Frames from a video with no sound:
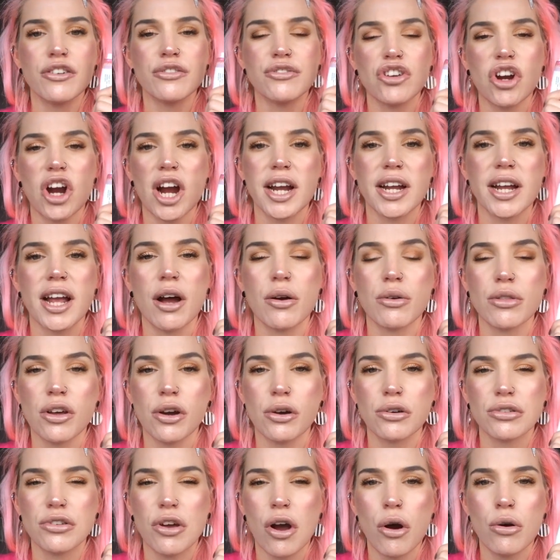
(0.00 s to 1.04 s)
of trying out
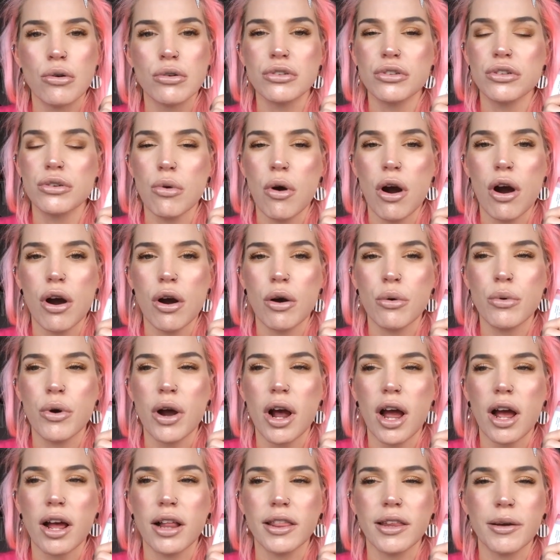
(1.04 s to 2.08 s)
those
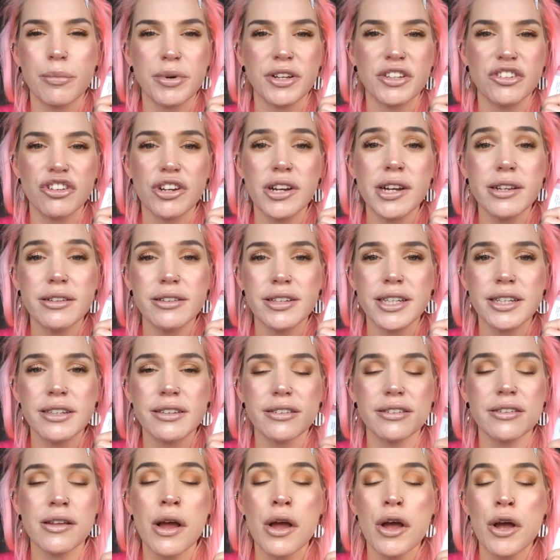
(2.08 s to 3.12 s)
O2O lip and cheek
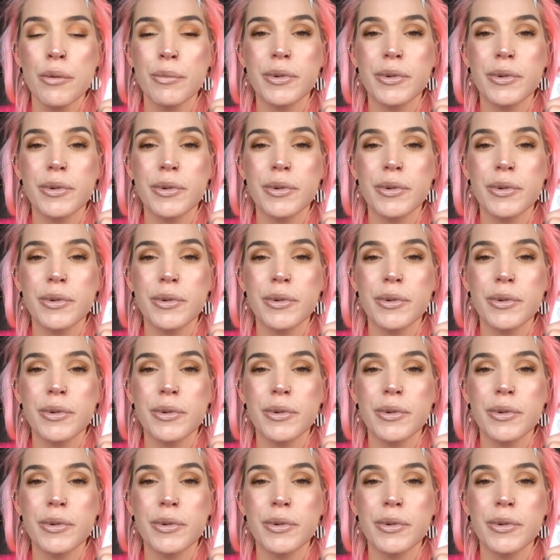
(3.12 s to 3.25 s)
tints,